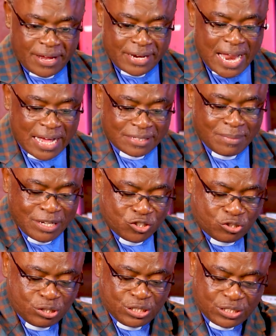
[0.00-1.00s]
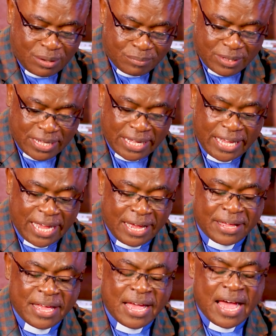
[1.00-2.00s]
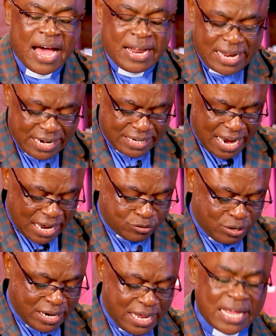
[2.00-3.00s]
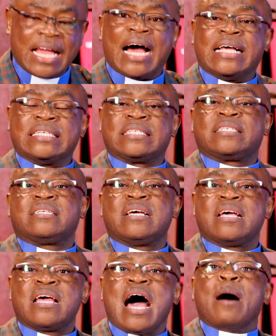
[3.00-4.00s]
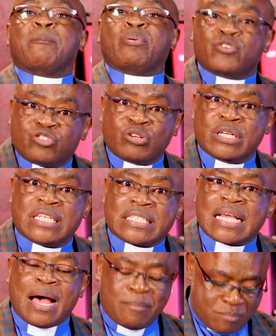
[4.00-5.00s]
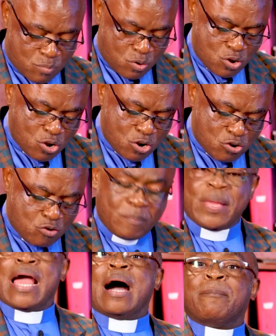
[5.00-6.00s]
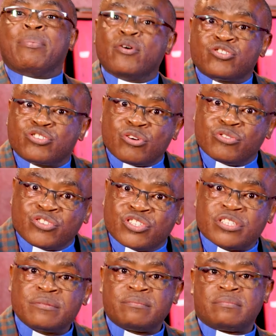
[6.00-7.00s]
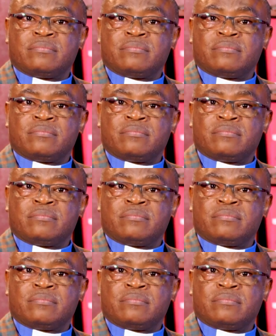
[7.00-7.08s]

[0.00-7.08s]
he does mention something here that actually he has apportioned some to be apostles,